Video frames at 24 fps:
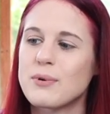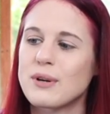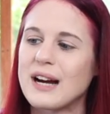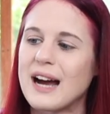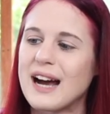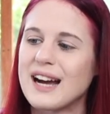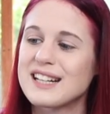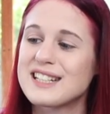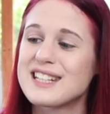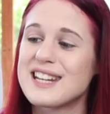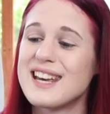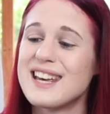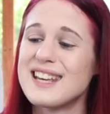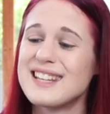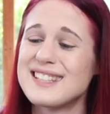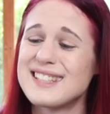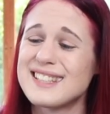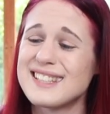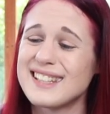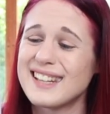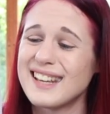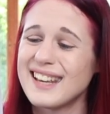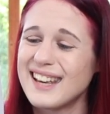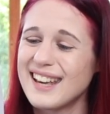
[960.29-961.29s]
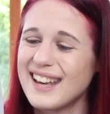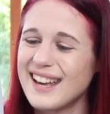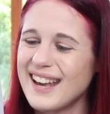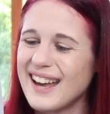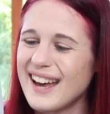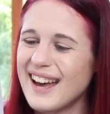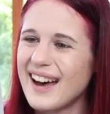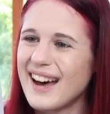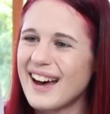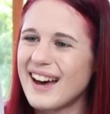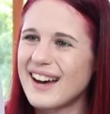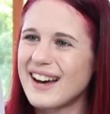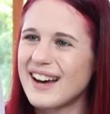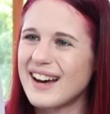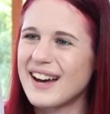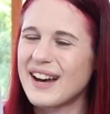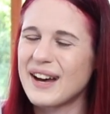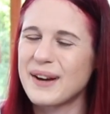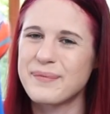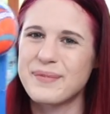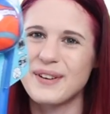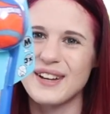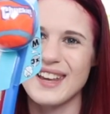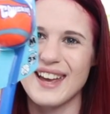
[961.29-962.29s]
practice.
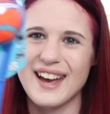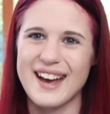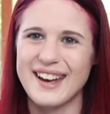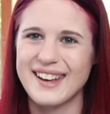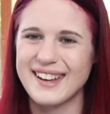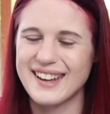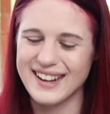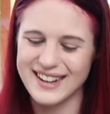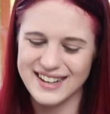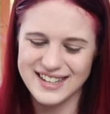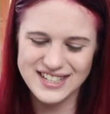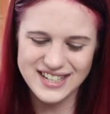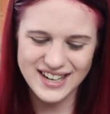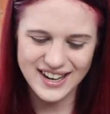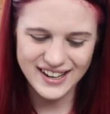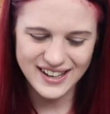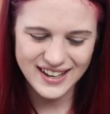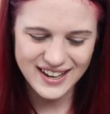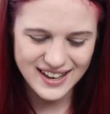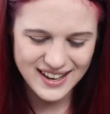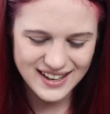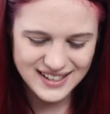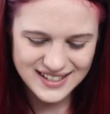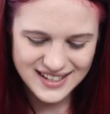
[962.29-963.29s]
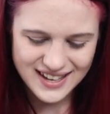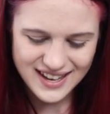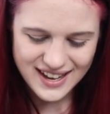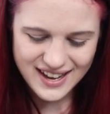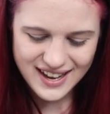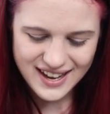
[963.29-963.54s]
uh, but yeah, I got to Chuck It.